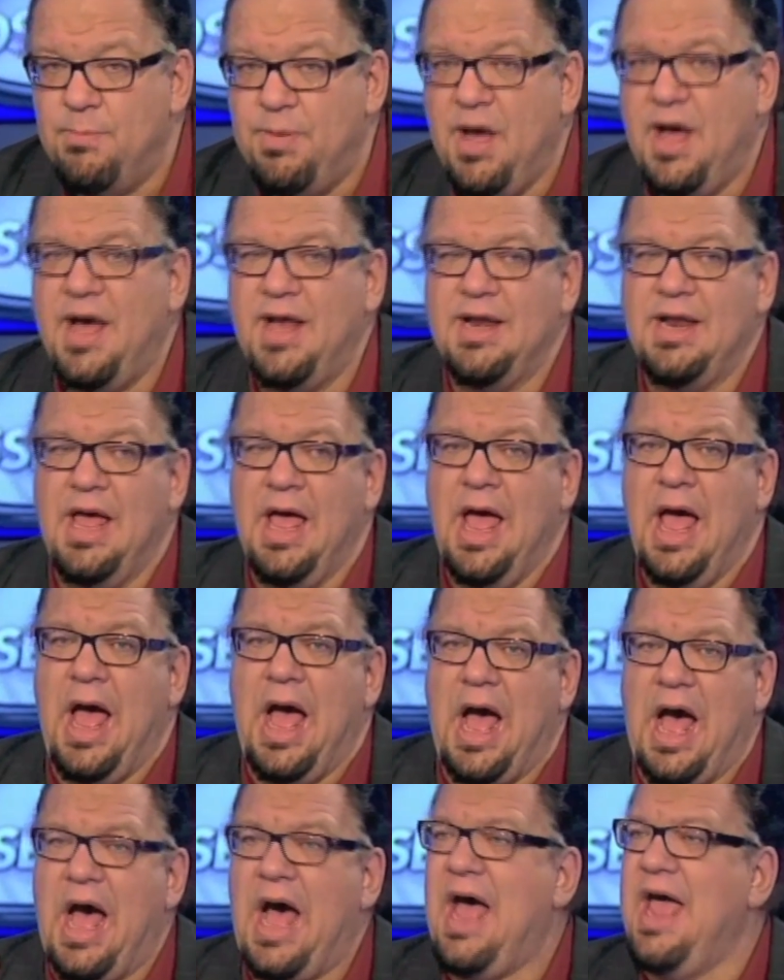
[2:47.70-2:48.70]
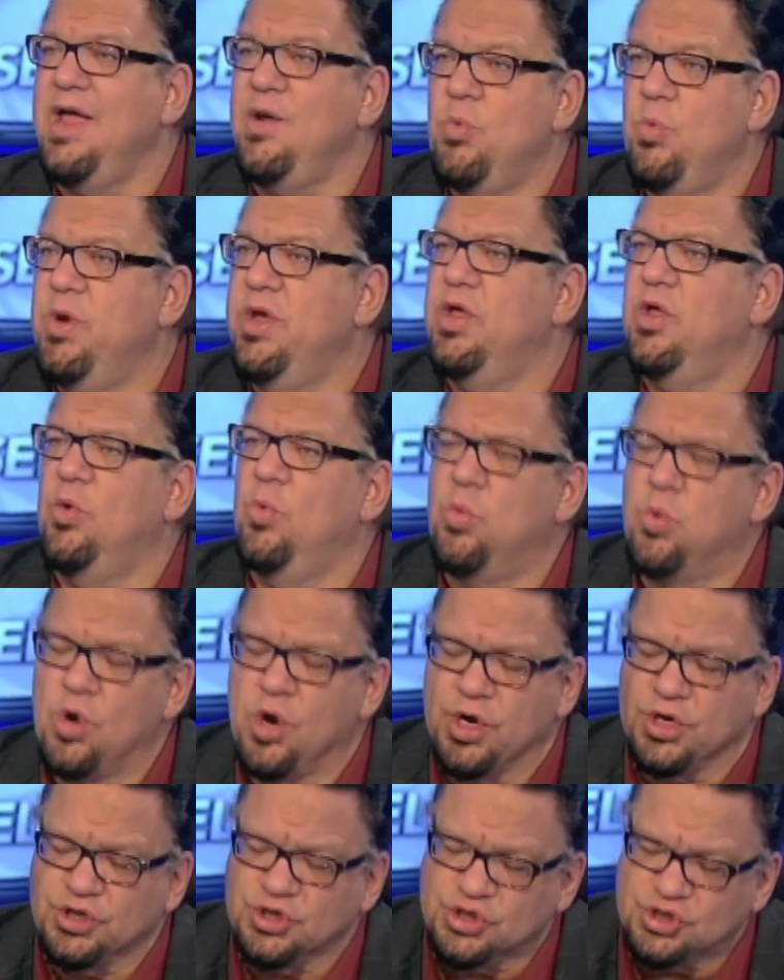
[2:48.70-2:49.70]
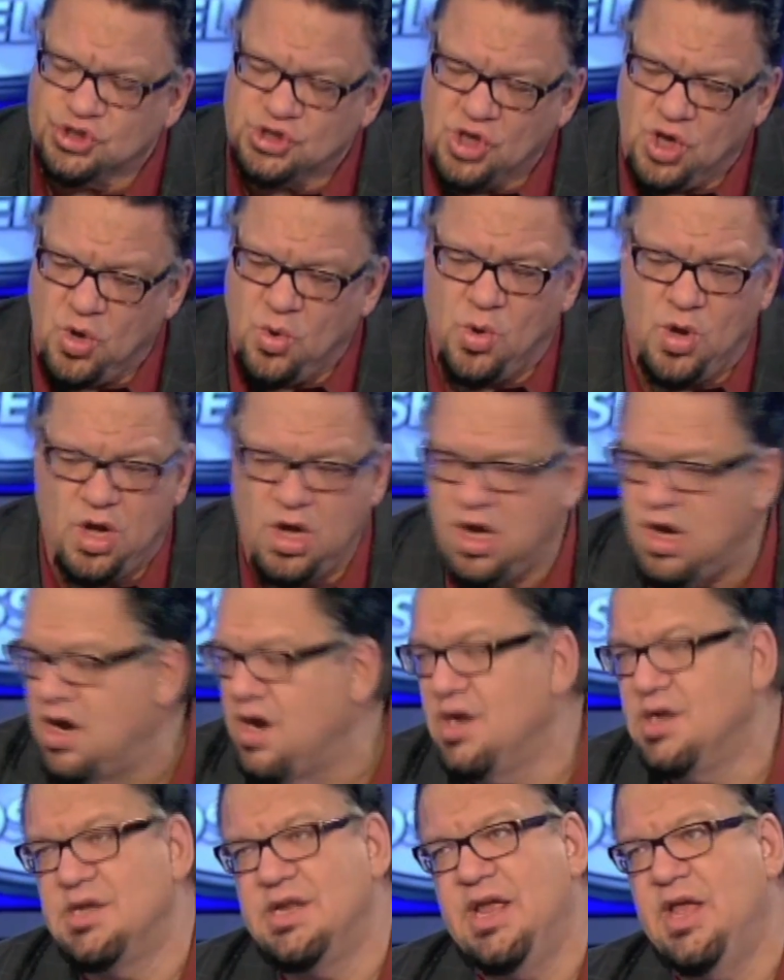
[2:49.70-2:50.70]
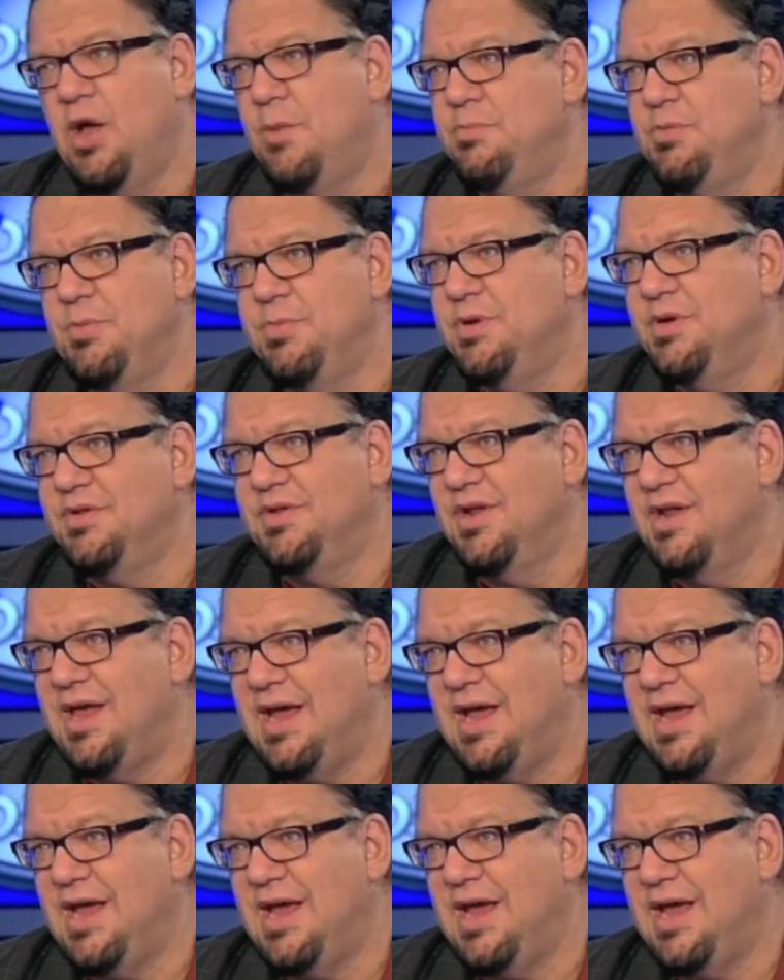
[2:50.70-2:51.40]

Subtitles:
But I will work so hard to help you build a